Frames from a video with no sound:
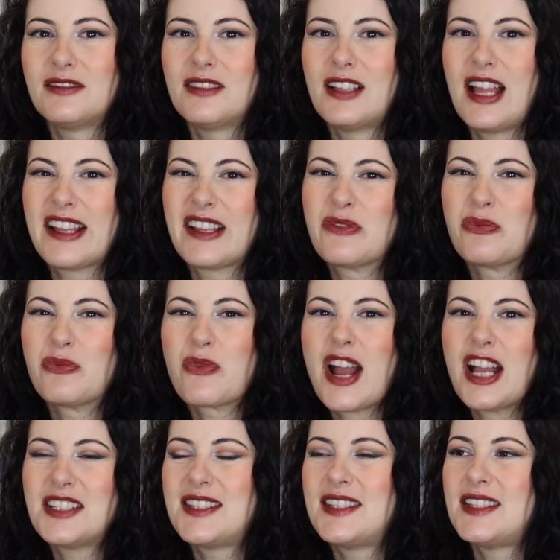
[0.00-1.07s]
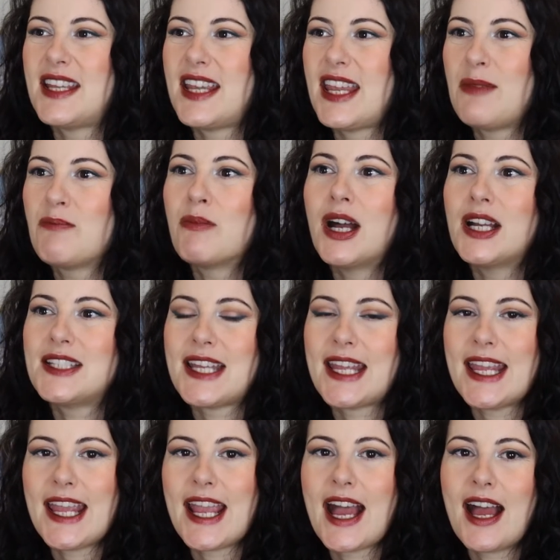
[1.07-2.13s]
like rusty,
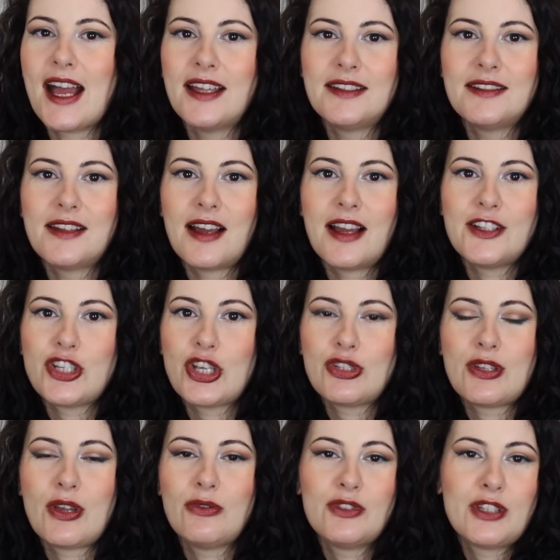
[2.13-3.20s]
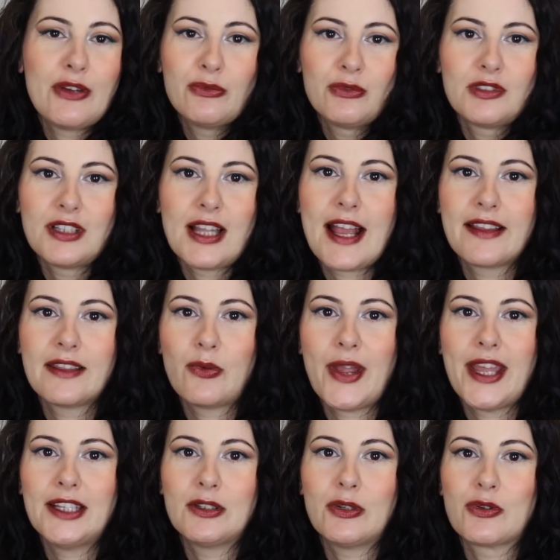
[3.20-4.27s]
muddy, and I just don't like the
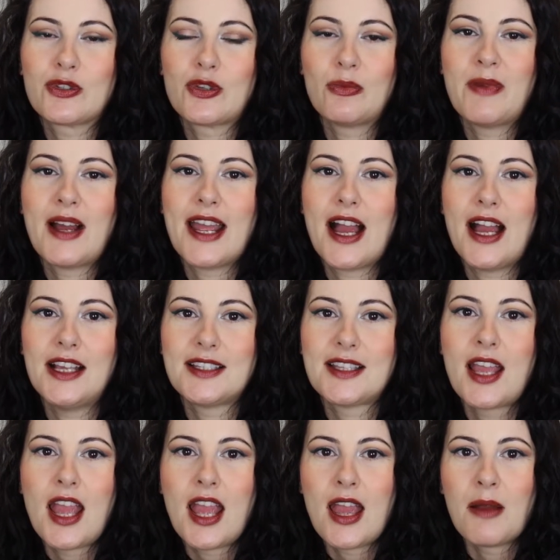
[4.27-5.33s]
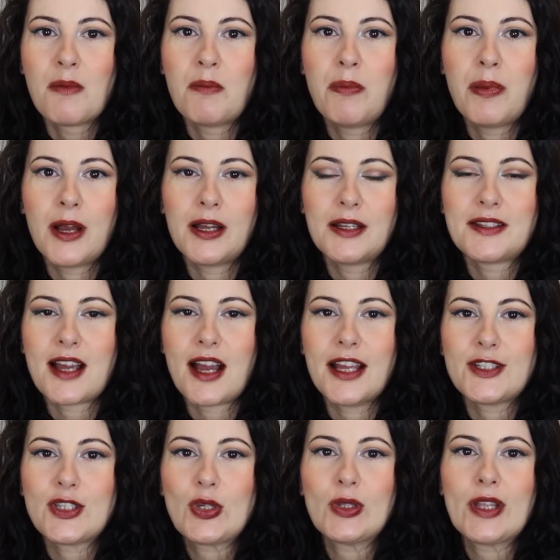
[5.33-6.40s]
way it looks on my eyes. But
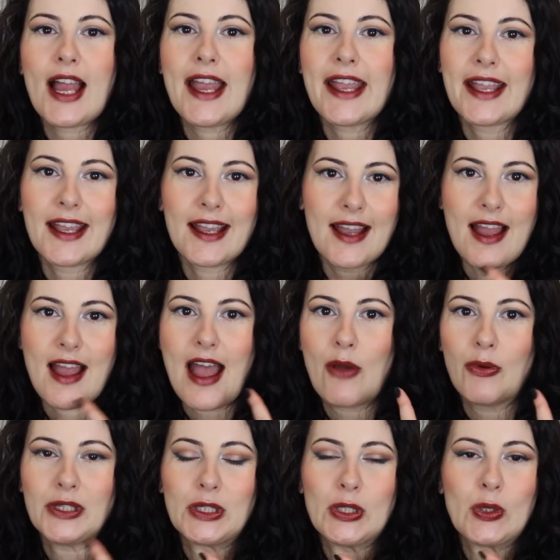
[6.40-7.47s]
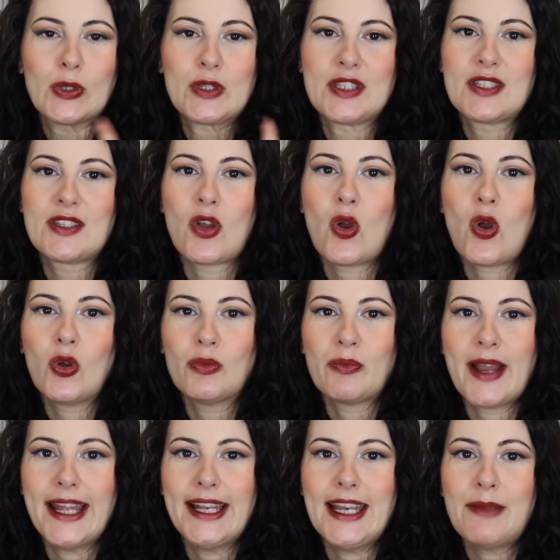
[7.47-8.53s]
I do like how it looks
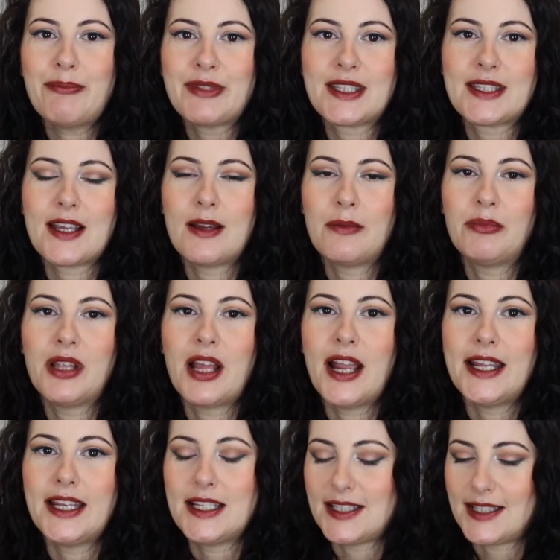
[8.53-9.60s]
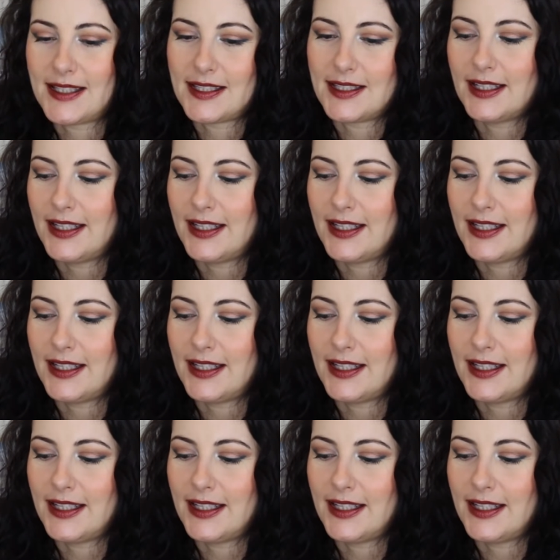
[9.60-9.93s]
on my lips applied as